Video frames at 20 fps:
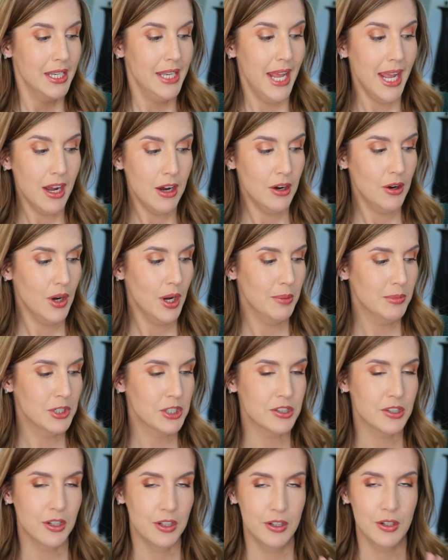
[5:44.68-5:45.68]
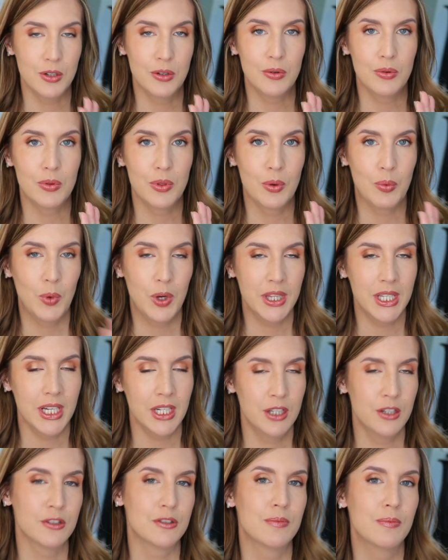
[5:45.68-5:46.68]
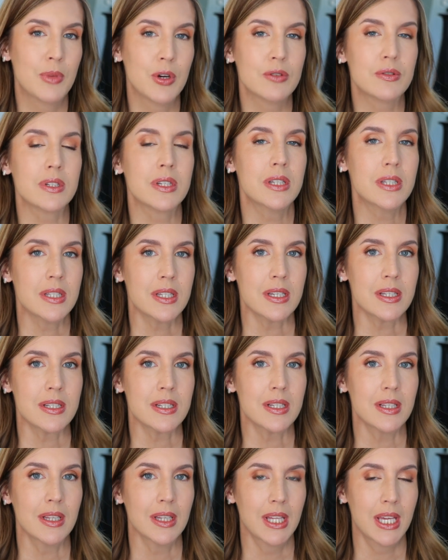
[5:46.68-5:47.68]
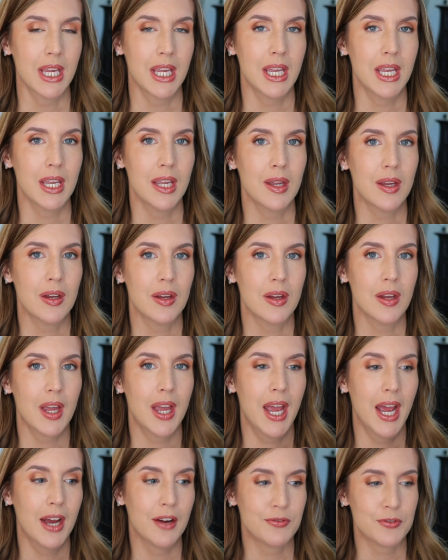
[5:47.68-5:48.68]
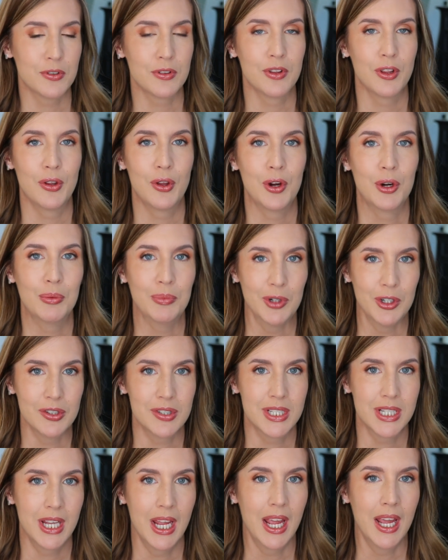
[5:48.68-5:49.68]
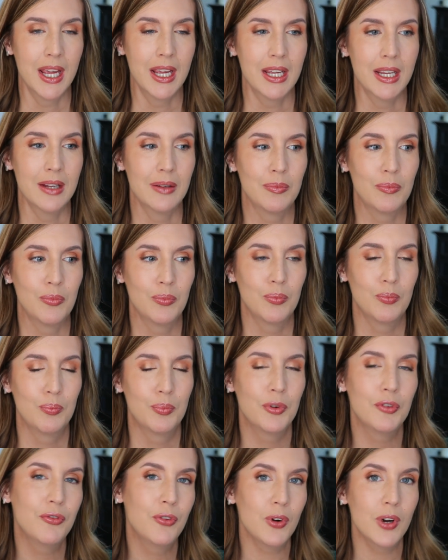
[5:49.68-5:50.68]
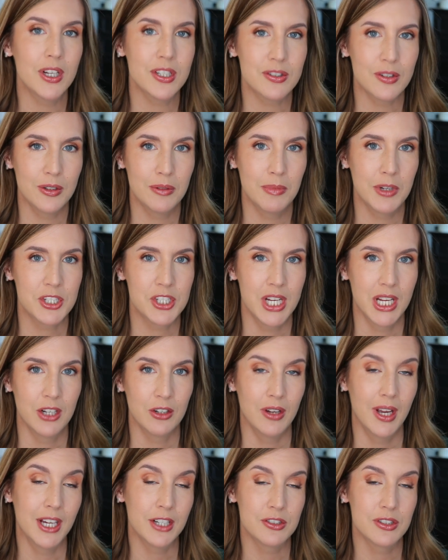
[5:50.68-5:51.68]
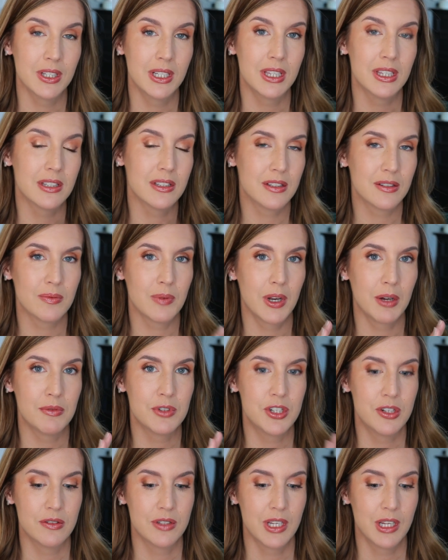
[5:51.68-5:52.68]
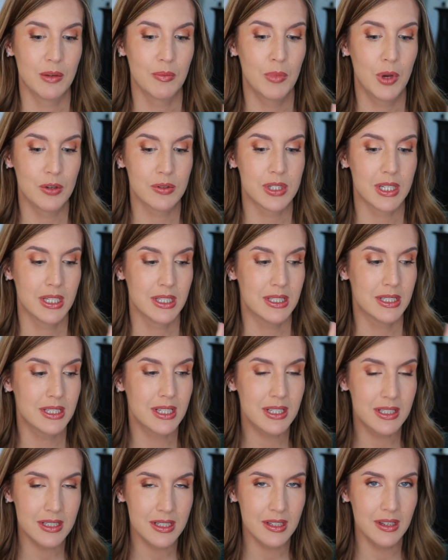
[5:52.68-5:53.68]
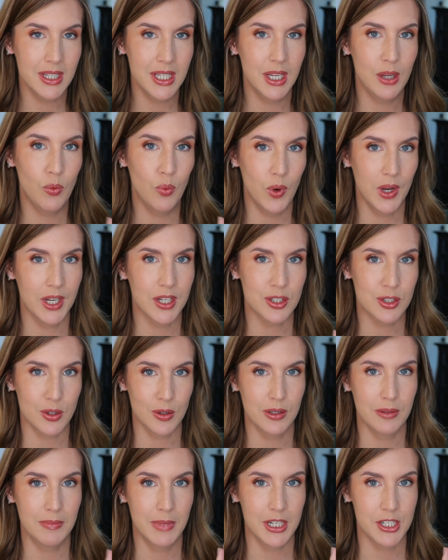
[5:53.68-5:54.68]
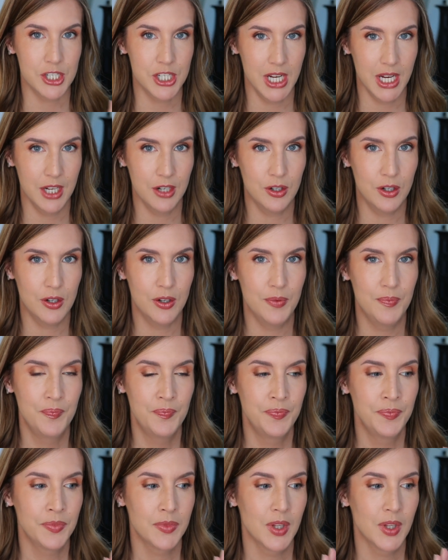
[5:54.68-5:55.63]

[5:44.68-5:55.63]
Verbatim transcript: Now I'm going to show you the one that I use most consistently after the Laura Mercier. Before I started my channel, actually, this is what I was using most consistently when I started my channel,